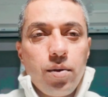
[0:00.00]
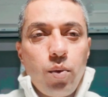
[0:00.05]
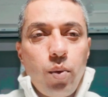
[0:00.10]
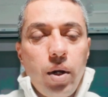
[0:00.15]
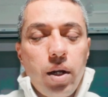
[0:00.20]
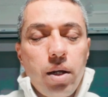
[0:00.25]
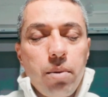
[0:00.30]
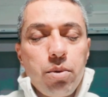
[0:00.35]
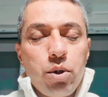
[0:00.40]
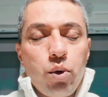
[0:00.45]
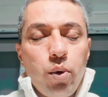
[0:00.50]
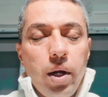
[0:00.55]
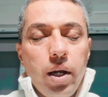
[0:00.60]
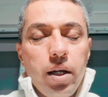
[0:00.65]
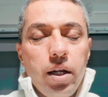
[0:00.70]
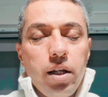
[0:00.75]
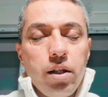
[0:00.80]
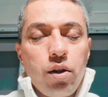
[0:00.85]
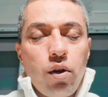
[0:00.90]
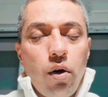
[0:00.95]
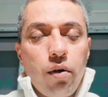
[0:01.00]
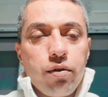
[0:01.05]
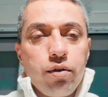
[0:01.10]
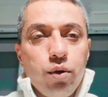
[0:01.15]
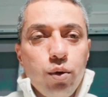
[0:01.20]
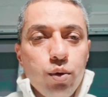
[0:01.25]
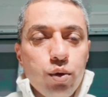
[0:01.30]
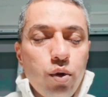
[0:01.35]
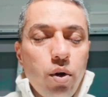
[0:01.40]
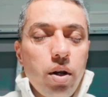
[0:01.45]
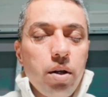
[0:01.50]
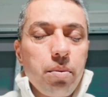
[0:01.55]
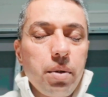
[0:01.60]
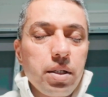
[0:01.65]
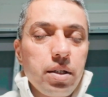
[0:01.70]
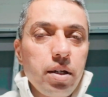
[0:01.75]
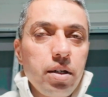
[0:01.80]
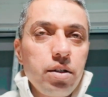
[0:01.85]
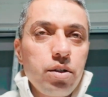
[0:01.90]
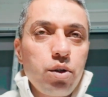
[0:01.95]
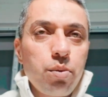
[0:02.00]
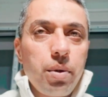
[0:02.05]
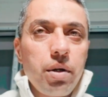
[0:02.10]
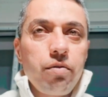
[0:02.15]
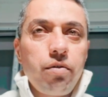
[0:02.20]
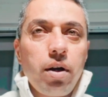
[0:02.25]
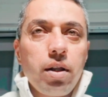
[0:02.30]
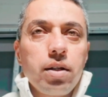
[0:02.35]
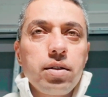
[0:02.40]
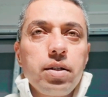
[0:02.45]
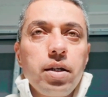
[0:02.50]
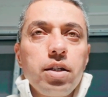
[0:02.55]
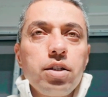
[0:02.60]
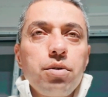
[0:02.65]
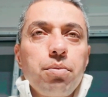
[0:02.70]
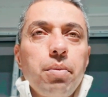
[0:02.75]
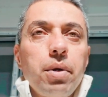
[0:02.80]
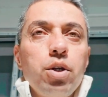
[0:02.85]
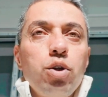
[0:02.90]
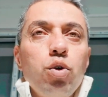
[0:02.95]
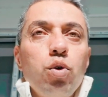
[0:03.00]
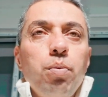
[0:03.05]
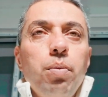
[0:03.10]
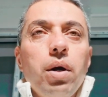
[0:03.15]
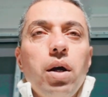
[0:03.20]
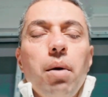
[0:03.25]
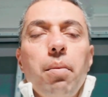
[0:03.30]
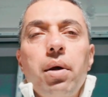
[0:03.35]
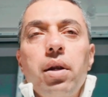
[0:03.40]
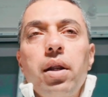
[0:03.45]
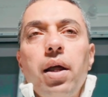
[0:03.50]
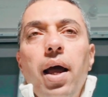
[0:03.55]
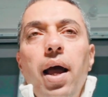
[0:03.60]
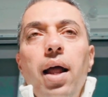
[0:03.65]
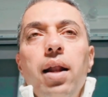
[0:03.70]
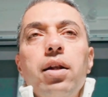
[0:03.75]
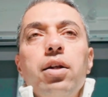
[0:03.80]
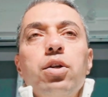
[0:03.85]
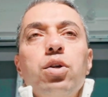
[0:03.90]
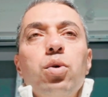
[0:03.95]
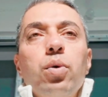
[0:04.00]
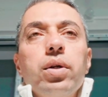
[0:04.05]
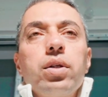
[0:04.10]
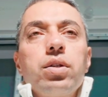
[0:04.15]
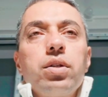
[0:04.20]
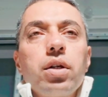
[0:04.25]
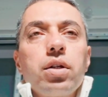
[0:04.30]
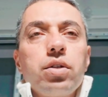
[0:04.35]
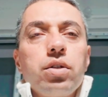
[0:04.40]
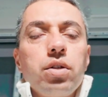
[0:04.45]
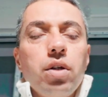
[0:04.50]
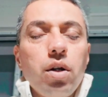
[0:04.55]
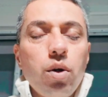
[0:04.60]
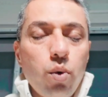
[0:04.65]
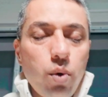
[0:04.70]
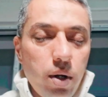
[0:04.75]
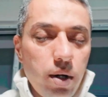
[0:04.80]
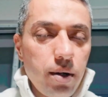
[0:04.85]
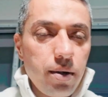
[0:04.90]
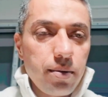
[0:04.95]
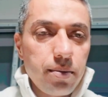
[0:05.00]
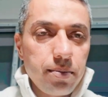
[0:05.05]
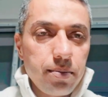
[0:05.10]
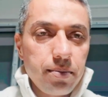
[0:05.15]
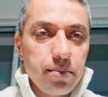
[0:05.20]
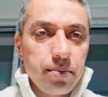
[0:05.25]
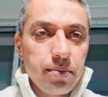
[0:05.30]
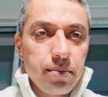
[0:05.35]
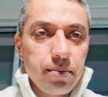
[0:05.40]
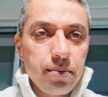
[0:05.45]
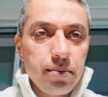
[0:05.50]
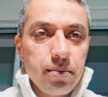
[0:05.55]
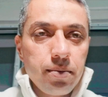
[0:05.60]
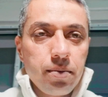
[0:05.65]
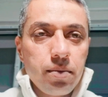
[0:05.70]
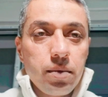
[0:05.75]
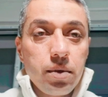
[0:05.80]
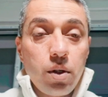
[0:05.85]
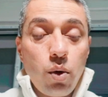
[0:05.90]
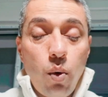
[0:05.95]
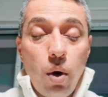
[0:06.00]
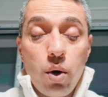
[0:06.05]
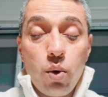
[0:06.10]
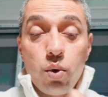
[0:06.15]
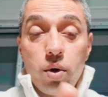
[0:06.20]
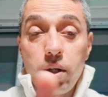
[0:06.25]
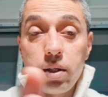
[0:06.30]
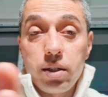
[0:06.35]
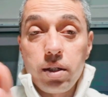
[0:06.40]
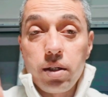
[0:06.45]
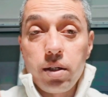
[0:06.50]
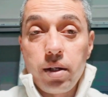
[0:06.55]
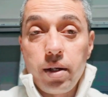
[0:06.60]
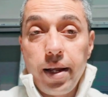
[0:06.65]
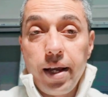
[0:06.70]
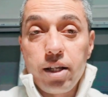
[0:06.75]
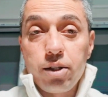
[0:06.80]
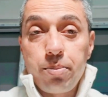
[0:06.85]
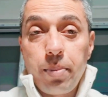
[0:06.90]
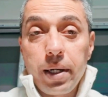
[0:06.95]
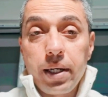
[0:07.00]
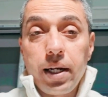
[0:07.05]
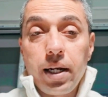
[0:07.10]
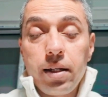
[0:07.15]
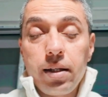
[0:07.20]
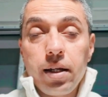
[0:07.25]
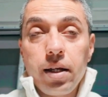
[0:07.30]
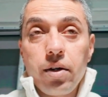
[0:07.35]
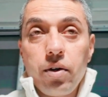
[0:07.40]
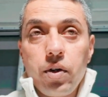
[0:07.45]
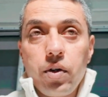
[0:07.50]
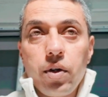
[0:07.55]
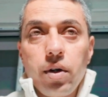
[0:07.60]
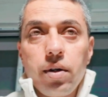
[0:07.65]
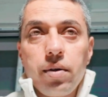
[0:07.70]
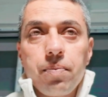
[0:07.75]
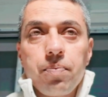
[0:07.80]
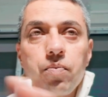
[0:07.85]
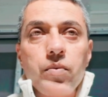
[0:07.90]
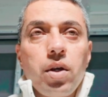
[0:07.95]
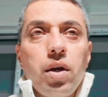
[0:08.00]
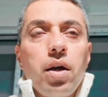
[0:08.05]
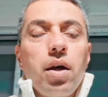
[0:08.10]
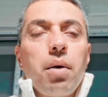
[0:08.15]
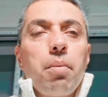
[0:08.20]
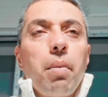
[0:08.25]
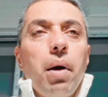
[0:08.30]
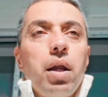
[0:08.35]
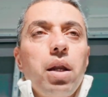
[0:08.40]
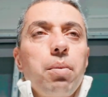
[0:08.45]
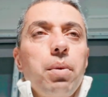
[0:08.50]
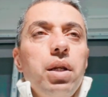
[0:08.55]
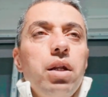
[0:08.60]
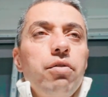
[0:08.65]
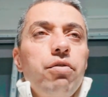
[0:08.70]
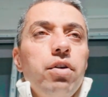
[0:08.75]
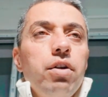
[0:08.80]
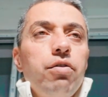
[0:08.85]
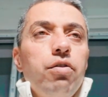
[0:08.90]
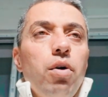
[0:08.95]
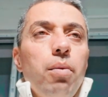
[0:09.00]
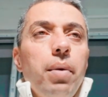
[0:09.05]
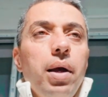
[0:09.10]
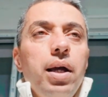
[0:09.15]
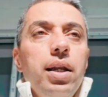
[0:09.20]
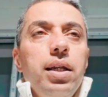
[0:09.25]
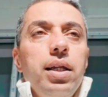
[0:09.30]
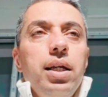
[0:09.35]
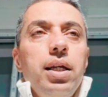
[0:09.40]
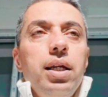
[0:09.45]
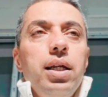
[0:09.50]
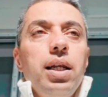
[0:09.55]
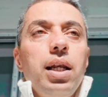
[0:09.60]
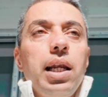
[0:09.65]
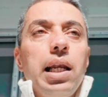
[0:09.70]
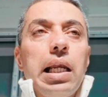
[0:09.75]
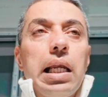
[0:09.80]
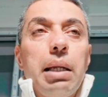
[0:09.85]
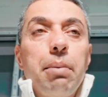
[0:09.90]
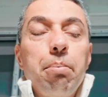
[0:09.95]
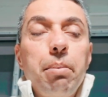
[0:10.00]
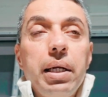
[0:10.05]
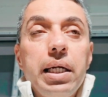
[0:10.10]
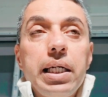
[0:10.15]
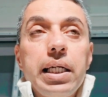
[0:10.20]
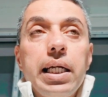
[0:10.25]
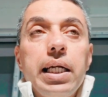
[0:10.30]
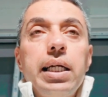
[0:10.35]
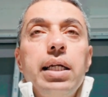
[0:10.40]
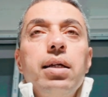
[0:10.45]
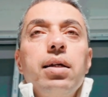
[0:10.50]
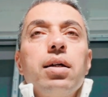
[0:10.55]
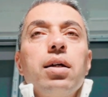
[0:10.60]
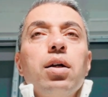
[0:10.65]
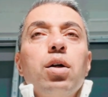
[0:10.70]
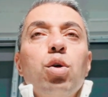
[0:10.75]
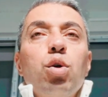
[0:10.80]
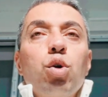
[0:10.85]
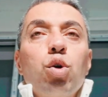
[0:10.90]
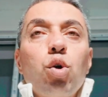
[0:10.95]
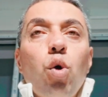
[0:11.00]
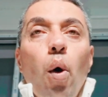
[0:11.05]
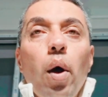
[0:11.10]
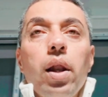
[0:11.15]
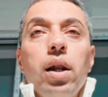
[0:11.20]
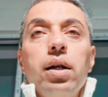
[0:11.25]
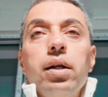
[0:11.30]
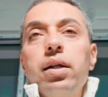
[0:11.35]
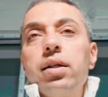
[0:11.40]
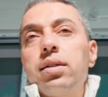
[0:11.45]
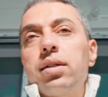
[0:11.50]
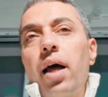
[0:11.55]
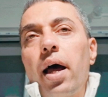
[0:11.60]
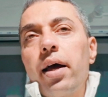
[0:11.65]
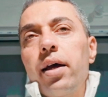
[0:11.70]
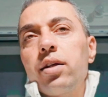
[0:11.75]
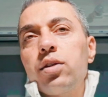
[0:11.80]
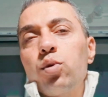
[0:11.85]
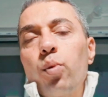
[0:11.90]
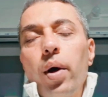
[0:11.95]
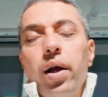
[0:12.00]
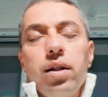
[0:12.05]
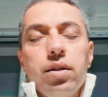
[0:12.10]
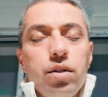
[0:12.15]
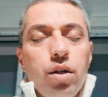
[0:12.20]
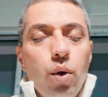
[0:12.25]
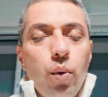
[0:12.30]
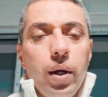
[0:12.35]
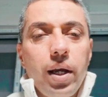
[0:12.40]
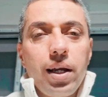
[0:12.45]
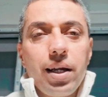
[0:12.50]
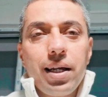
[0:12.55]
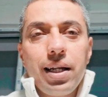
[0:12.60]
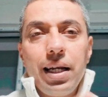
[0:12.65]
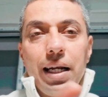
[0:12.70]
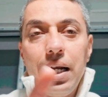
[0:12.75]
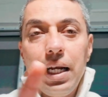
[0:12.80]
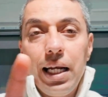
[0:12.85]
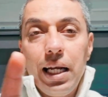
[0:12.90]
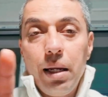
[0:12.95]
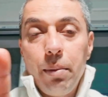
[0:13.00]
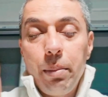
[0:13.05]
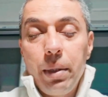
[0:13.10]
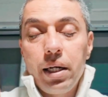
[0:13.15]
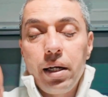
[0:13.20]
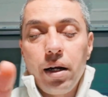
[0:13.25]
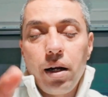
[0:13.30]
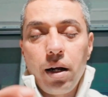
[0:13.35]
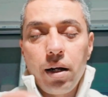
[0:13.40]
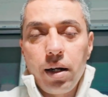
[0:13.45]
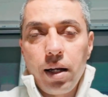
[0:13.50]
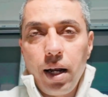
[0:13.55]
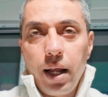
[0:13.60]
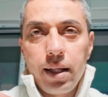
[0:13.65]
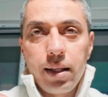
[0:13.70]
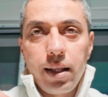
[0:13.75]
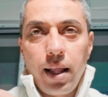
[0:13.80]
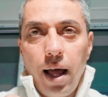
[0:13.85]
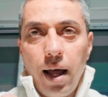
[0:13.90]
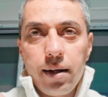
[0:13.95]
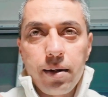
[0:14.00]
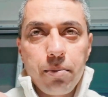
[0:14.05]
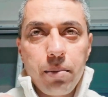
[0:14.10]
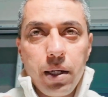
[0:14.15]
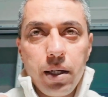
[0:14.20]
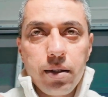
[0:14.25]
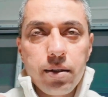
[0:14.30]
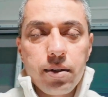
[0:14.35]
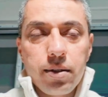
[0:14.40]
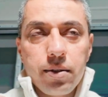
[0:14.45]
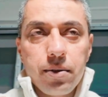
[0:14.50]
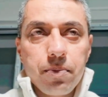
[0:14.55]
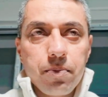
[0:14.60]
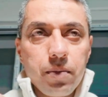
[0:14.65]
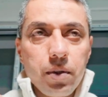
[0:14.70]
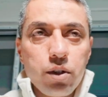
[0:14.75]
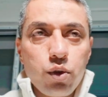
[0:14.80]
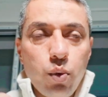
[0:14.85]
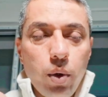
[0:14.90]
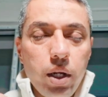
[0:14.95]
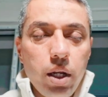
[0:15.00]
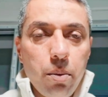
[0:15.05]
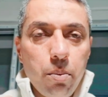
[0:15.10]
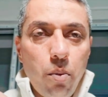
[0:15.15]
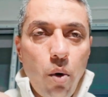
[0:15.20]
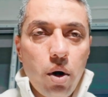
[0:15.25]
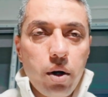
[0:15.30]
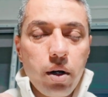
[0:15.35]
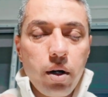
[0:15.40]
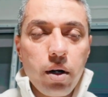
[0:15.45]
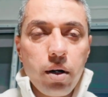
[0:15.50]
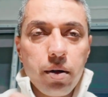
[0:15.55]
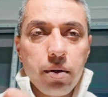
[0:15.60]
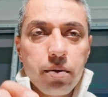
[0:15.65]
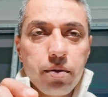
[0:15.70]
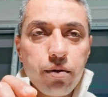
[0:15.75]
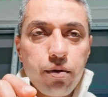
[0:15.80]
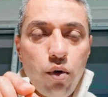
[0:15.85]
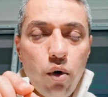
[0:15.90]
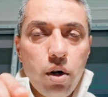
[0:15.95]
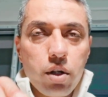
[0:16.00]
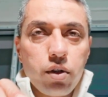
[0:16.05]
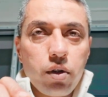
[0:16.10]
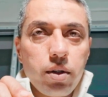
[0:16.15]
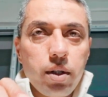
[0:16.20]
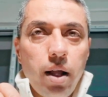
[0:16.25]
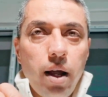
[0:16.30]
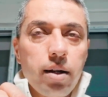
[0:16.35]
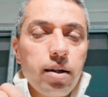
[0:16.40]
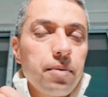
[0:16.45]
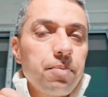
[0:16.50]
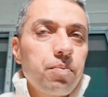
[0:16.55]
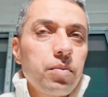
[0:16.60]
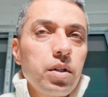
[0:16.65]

Welcome to 18th of June School Debating. Supreme Father says, May you become an altruistic server, the one who doesn't expect anything in return, by remaining free from any limited royal desires while serving. Limited, underline that, please. It's very important. Focus on that.